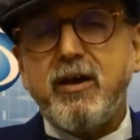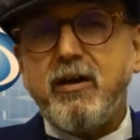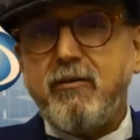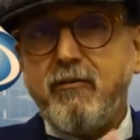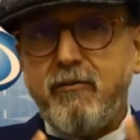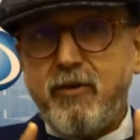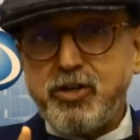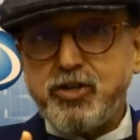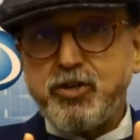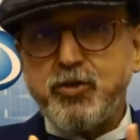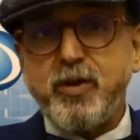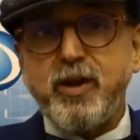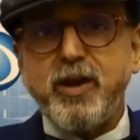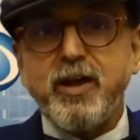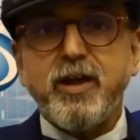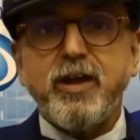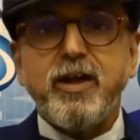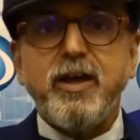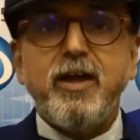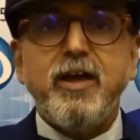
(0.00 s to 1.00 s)

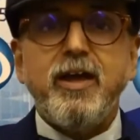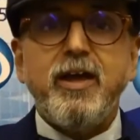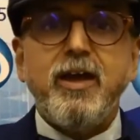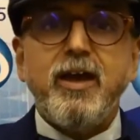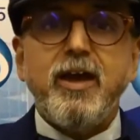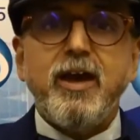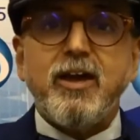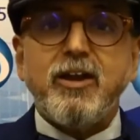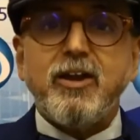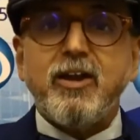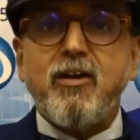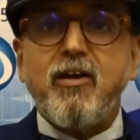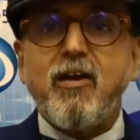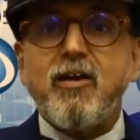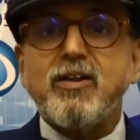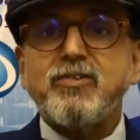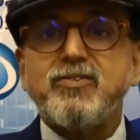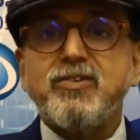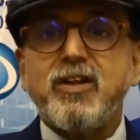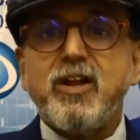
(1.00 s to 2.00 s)

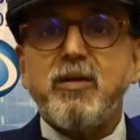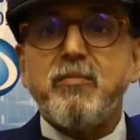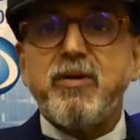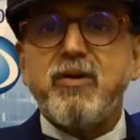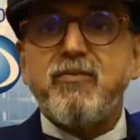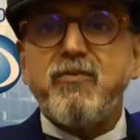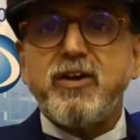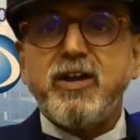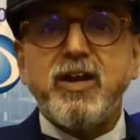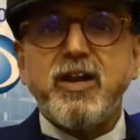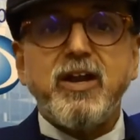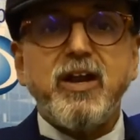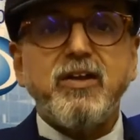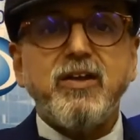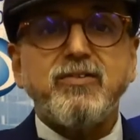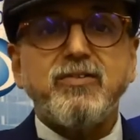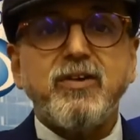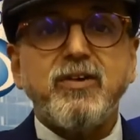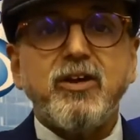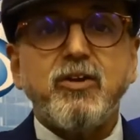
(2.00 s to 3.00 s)
regardless of the number of
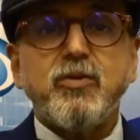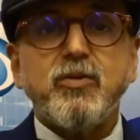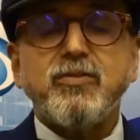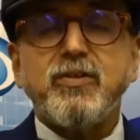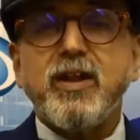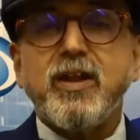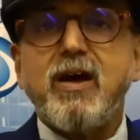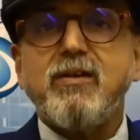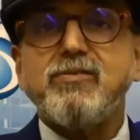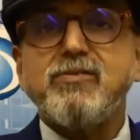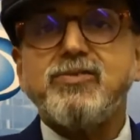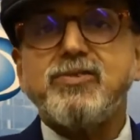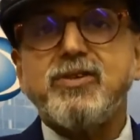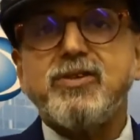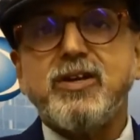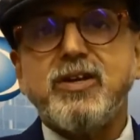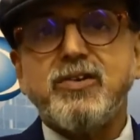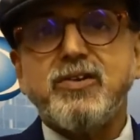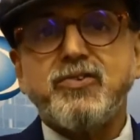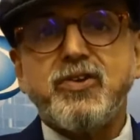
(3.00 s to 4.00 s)
attendees, it was announced
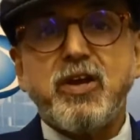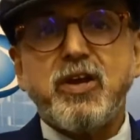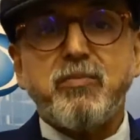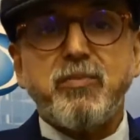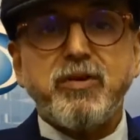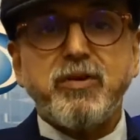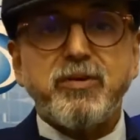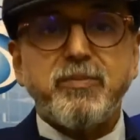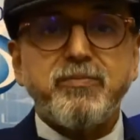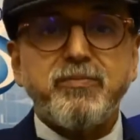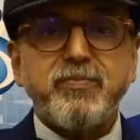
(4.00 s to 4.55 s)
in a statement.